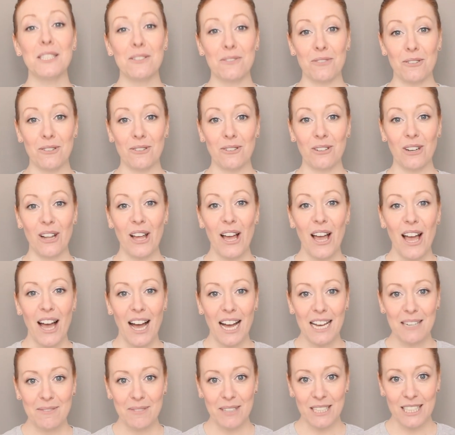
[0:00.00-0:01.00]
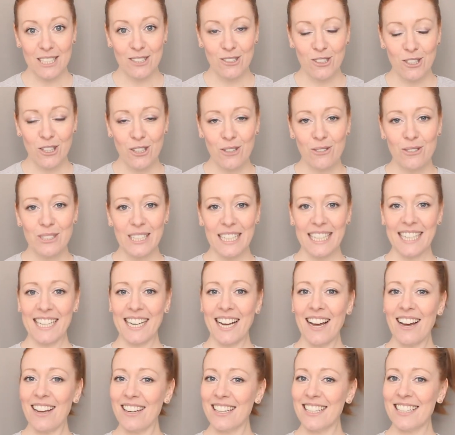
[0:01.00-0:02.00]
of all, I'm going to choose a
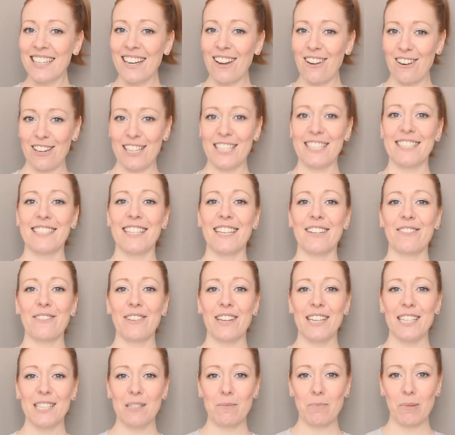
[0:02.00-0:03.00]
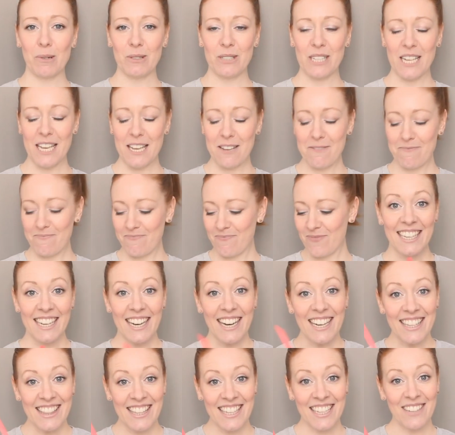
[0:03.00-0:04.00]
coloured lolly stick for his body.
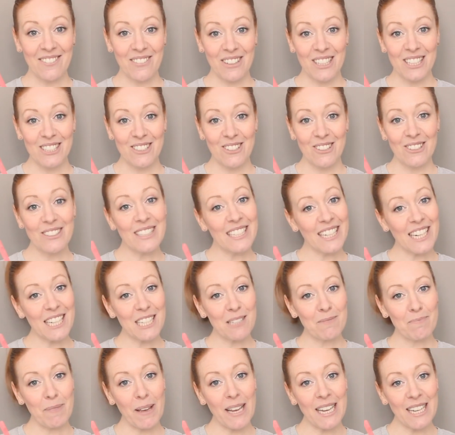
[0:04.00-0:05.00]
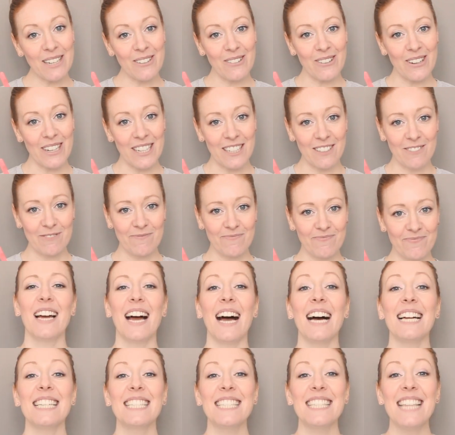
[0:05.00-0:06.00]
I think I'm going to choose a nice pink one.
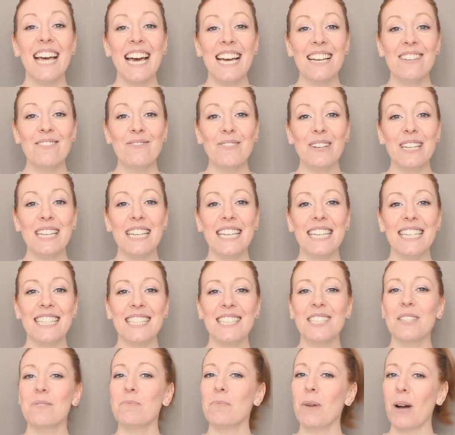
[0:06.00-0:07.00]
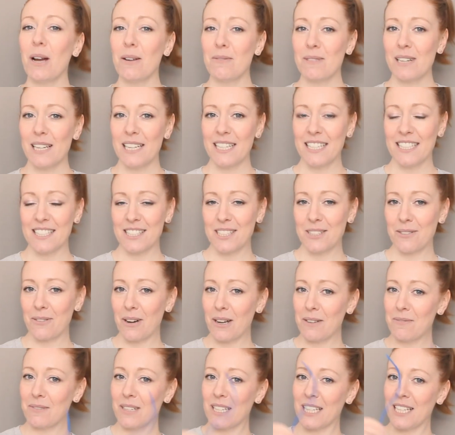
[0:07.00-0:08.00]
And then we need some pipe cleaners, so
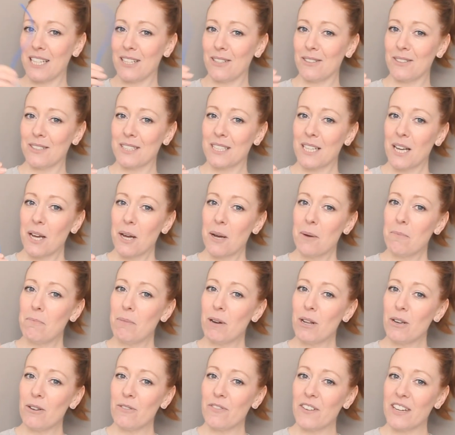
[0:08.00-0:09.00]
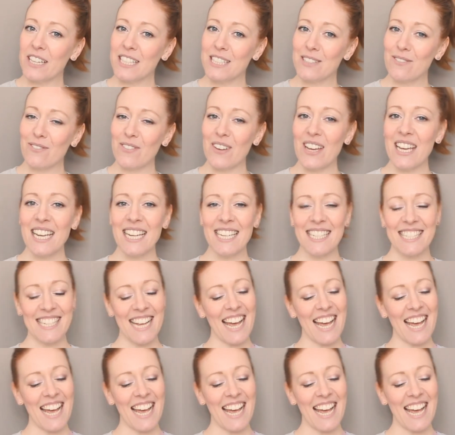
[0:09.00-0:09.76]
I'm going to use blue for his feet